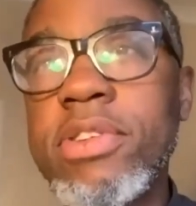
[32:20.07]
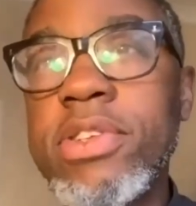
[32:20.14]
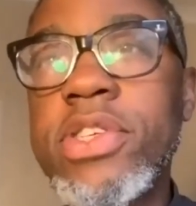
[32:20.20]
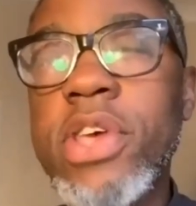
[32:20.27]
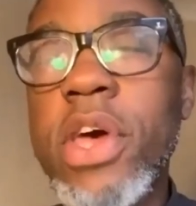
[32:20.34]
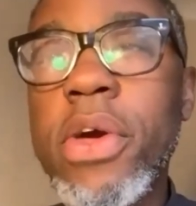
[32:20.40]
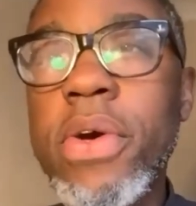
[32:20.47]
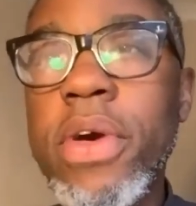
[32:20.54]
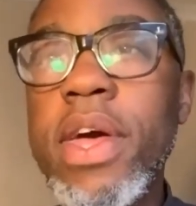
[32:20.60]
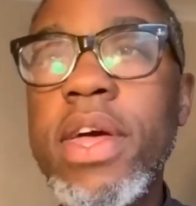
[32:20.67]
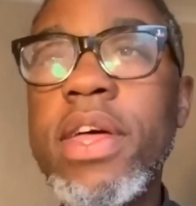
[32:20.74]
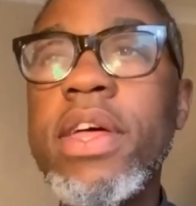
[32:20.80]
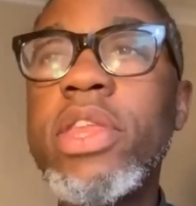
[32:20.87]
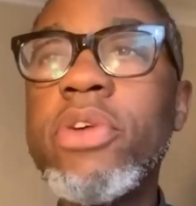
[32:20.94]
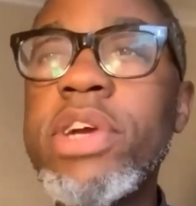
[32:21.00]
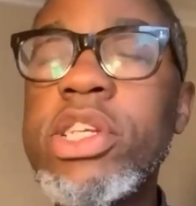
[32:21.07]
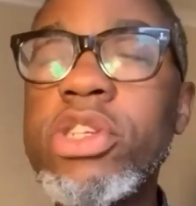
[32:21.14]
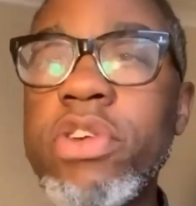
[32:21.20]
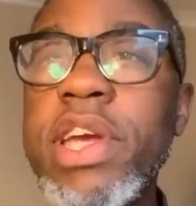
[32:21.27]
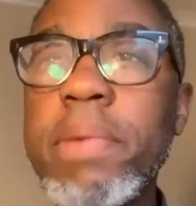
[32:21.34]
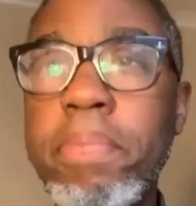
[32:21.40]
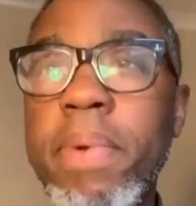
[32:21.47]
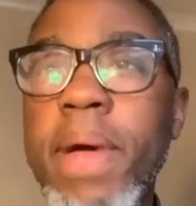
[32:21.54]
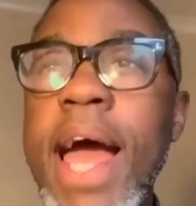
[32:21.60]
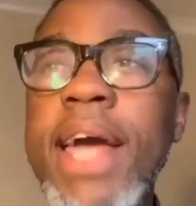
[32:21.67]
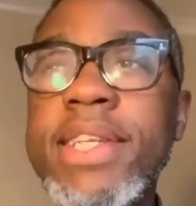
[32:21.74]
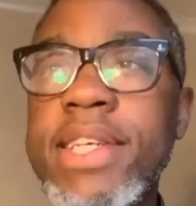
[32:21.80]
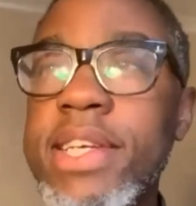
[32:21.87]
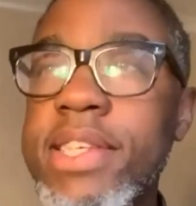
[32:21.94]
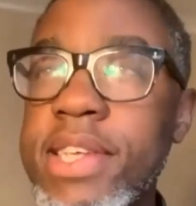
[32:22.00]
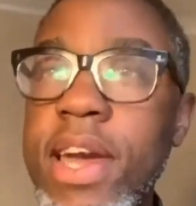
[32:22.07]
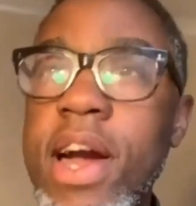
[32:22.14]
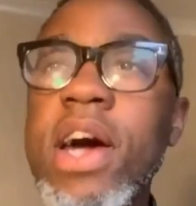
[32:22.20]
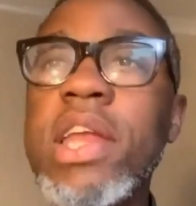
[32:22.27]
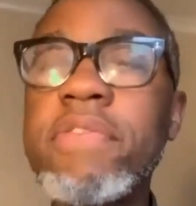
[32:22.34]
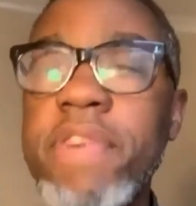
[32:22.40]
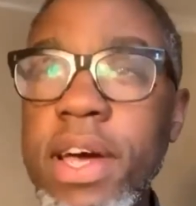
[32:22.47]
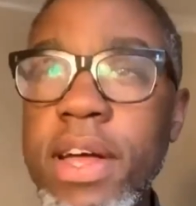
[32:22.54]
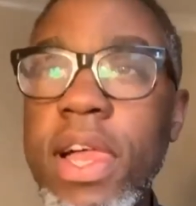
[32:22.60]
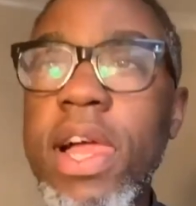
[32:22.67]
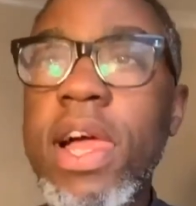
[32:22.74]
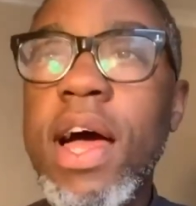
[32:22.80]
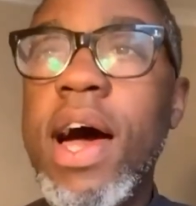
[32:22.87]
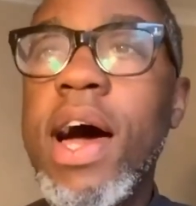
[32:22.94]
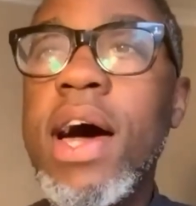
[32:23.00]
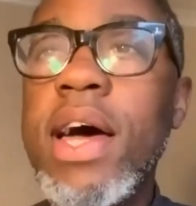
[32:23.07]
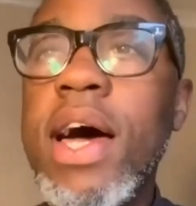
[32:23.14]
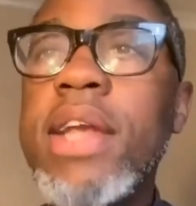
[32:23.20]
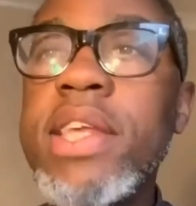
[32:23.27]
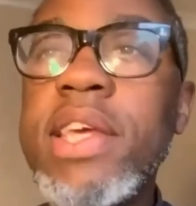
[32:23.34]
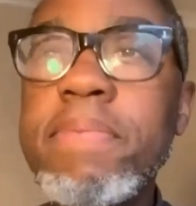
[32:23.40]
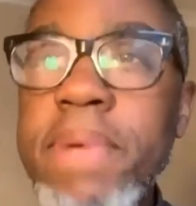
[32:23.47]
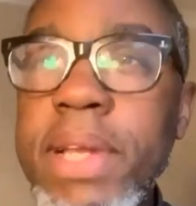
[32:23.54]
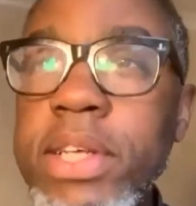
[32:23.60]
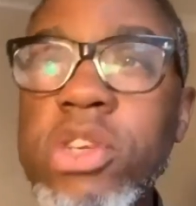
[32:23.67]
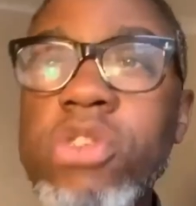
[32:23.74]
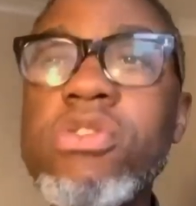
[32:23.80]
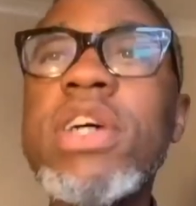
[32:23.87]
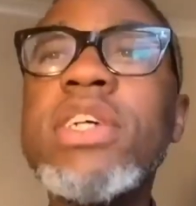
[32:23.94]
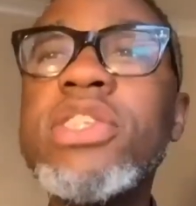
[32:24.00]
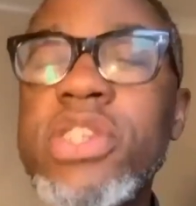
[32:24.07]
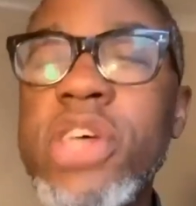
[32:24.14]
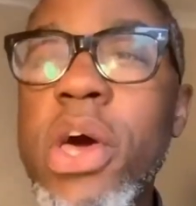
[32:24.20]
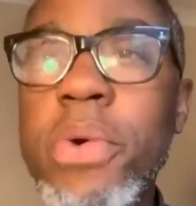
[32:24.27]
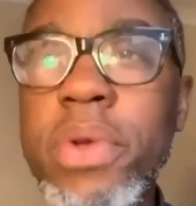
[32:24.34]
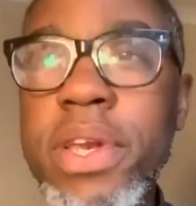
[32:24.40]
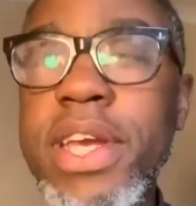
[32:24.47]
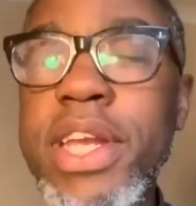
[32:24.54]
And so the retreat acted as a kind of a demilitarized zone.